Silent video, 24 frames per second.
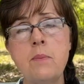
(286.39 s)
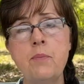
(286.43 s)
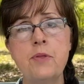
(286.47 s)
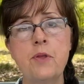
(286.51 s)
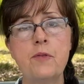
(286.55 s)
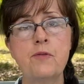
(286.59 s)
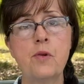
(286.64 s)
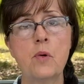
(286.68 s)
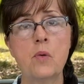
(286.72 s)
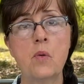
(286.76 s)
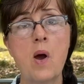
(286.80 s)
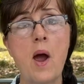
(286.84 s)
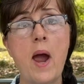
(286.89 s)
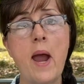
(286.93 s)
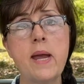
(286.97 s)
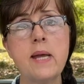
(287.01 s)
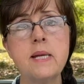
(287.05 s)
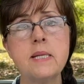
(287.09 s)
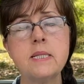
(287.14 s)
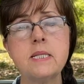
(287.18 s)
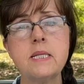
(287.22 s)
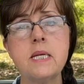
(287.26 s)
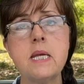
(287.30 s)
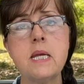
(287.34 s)
the
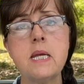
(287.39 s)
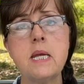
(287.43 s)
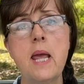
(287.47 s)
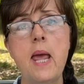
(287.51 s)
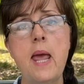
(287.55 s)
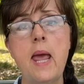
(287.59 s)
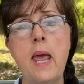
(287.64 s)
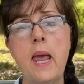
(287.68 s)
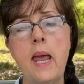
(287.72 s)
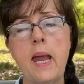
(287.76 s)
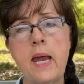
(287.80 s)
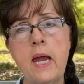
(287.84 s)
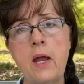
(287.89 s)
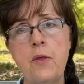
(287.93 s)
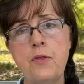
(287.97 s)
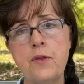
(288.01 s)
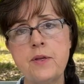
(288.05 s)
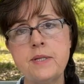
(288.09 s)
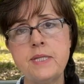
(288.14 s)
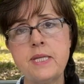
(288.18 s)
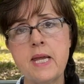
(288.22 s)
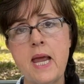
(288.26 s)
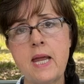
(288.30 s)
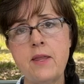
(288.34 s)
variety, and the
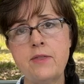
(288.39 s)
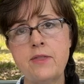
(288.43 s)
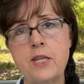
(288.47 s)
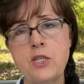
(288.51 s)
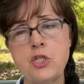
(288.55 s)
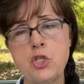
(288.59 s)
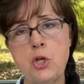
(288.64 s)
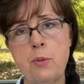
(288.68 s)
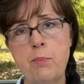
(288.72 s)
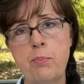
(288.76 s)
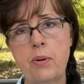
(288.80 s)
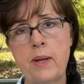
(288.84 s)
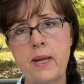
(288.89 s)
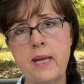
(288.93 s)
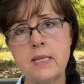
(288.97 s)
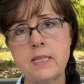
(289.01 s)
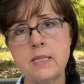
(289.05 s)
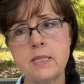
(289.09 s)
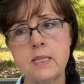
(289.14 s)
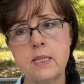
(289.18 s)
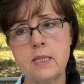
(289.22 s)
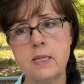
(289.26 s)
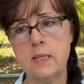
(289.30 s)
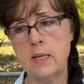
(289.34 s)
date that you
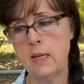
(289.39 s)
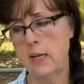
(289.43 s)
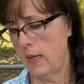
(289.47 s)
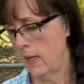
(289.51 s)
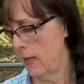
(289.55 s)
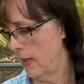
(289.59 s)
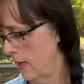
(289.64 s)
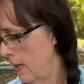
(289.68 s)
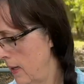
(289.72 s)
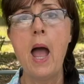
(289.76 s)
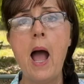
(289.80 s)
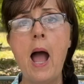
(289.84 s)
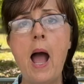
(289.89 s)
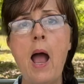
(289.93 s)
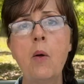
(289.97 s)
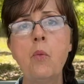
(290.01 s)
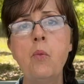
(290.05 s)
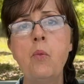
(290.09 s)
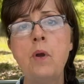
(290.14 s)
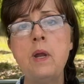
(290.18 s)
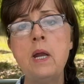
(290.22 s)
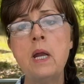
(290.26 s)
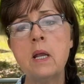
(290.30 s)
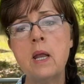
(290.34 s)
planted. I
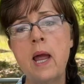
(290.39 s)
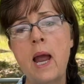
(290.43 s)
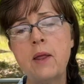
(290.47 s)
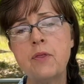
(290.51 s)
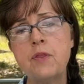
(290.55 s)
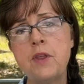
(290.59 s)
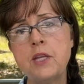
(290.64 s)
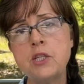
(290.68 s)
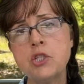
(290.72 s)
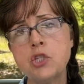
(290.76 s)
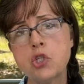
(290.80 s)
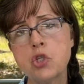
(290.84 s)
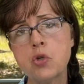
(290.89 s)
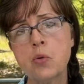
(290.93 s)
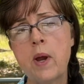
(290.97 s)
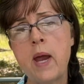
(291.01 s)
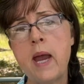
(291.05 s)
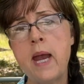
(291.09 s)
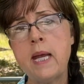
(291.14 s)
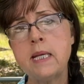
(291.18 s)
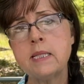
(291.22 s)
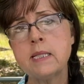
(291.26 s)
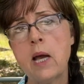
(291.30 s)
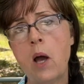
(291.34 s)
really like these
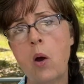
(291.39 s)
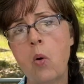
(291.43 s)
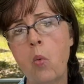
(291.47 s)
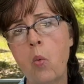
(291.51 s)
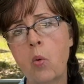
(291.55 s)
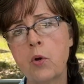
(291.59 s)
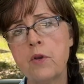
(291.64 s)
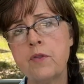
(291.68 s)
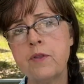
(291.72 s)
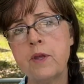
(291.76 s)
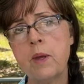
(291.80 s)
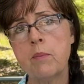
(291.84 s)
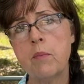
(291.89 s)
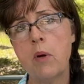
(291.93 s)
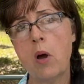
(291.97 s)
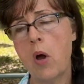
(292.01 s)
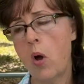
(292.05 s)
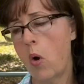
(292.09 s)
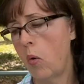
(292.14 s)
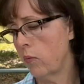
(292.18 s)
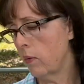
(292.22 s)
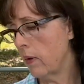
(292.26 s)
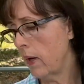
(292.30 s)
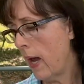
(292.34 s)
trays. I'll order them
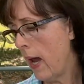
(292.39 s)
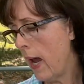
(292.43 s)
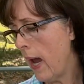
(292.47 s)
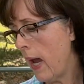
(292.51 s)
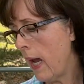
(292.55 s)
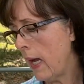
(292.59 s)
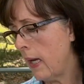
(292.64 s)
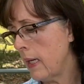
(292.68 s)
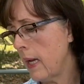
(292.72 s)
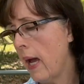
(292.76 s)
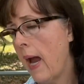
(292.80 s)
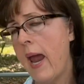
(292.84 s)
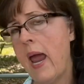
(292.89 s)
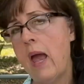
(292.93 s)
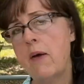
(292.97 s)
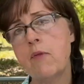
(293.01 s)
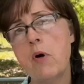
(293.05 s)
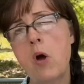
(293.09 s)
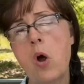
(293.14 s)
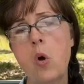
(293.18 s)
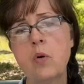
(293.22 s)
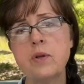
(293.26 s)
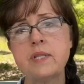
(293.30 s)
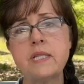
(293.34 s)
online. I have
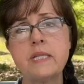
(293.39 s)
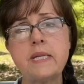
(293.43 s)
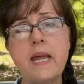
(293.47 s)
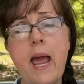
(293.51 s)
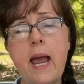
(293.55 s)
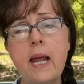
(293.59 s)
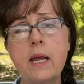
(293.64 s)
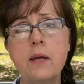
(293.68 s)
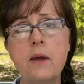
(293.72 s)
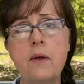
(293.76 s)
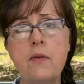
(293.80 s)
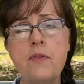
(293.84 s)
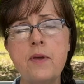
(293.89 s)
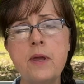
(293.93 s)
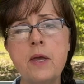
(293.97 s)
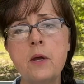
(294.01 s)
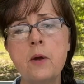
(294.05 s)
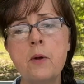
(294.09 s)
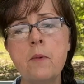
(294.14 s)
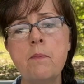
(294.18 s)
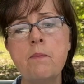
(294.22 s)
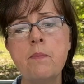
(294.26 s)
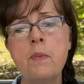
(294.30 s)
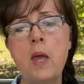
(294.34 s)
a whole stack of
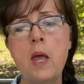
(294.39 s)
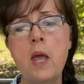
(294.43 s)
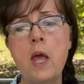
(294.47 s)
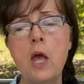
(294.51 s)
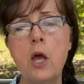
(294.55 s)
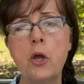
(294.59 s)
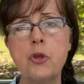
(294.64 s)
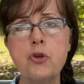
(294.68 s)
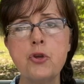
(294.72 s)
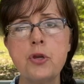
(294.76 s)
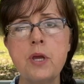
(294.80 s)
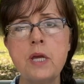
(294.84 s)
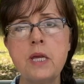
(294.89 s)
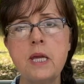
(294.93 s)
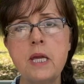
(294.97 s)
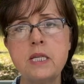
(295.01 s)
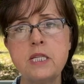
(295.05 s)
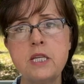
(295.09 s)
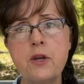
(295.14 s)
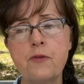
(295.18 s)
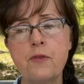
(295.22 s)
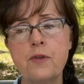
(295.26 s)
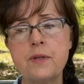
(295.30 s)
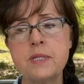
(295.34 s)
them. You can get
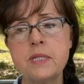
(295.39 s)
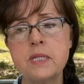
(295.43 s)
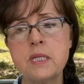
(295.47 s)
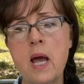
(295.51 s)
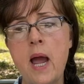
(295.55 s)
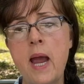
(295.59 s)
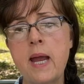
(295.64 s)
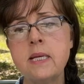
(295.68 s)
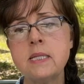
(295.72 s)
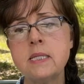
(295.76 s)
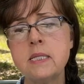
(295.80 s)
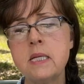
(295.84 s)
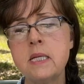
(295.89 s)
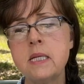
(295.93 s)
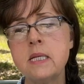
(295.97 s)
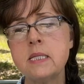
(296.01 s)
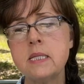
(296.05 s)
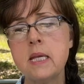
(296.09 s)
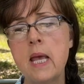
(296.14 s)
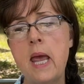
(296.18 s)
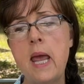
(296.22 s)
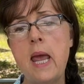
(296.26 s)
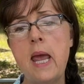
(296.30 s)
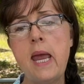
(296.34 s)
different
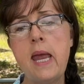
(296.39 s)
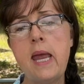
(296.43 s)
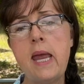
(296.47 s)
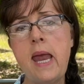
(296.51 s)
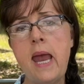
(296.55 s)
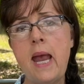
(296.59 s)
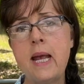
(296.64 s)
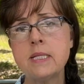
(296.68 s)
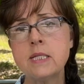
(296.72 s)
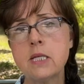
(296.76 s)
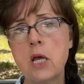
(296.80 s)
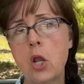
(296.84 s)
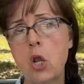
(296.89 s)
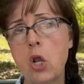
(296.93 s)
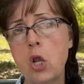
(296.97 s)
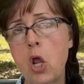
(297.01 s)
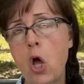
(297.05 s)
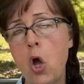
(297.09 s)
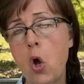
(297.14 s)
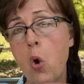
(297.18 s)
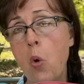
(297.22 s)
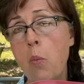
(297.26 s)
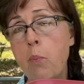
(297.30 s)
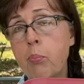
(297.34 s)
sizes. It has a
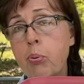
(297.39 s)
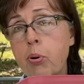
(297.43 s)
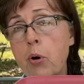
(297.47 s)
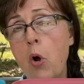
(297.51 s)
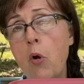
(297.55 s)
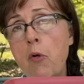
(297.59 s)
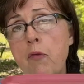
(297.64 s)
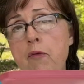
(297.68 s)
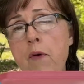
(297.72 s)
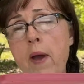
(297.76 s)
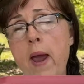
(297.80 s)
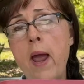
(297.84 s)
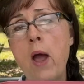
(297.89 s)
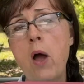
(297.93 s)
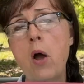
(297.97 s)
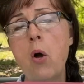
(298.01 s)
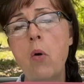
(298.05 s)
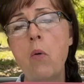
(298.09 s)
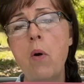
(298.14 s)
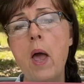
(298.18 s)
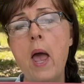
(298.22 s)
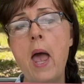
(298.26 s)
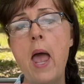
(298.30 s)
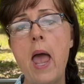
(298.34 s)
low
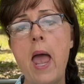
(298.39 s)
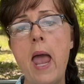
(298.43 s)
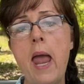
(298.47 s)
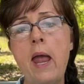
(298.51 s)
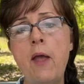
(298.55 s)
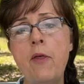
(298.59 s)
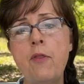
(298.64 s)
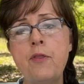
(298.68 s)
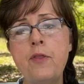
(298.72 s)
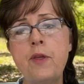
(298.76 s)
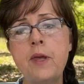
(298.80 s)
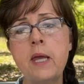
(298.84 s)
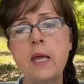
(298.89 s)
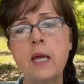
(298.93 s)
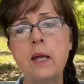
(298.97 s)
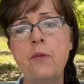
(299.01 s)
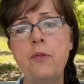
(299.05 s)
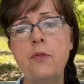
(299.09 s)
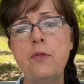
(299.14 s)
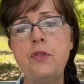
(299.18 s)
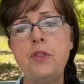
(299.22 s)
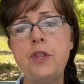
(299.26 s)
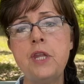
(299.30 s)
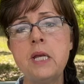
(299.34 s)
profile And
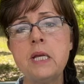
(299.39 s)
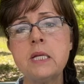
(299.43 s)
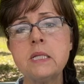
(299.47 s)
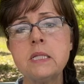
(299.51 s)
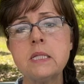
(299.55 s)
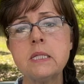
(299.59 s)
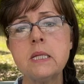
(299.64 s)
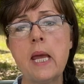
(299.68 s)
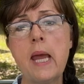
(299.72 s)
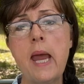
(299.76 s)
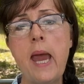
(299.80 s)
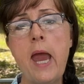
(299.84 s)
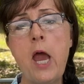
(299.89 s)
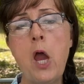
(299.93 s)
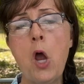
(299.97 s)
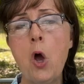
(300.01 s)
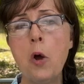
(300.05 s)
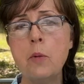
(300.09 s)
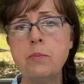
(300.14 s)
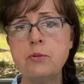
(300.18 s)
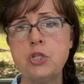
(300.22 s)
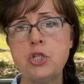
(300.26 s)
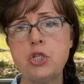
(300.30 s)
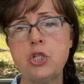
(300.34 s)
then this
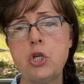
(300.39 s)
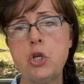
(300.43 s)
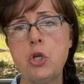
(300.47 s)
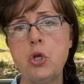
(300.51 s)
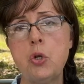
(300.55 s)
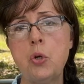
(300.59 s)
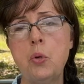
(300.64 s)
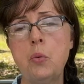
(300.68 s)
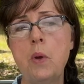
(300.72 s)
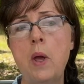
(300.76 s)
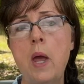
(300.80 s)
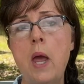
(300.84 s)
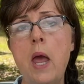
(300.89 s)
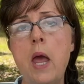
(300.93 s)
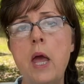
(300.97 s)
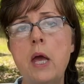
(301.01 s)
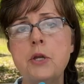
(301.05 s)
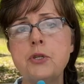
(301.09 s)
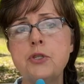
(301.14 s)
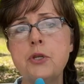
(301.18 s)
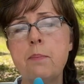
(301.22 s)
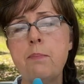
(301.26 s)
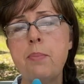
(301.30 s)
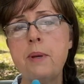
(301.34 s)
helps you
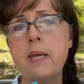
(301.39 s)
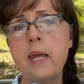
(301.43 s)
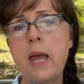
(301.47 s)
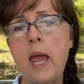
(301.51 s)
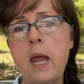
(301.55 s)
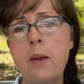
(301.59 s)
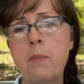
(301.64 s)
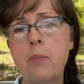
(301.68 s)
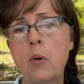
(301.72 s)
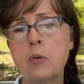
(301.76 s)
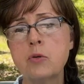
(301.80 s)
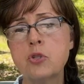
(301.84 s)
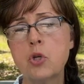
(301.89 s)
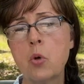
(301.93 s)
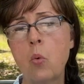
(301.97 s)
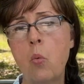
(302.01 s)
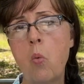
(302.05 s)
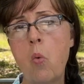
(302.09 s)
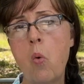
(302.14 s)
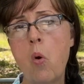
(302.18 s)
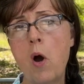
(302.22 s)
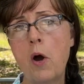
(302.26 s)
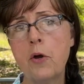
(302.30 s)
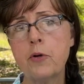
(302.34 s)
to be able to
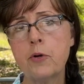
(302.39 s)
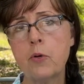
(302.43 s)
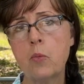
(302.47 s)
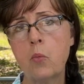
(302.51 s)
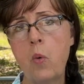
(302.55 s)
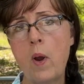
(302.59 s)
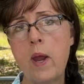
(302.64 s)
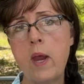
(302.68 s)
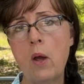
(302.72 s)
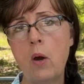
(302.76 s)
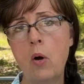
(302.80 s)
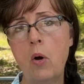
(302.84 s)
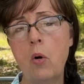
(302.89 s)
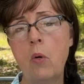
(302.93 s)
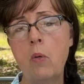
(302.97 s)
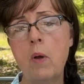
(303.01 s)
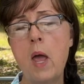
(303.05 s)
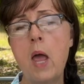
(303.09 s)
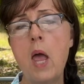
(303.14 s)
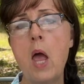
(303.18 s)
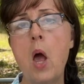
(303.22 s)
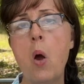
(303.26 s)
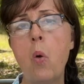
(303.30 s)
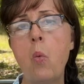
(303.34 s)
water well
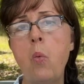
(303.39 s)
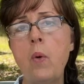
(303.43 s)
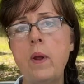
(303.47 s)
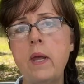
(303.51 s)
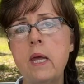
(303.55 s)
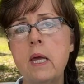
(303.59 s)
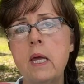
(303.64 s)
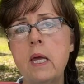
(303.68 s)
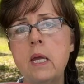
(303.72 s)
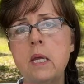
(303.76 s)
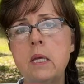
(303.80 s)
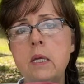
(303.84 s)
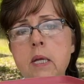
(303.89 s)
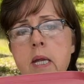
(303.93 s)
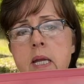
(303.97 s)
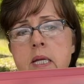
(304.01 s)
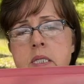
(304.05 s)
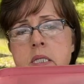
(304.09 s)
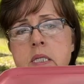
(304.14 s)
when it's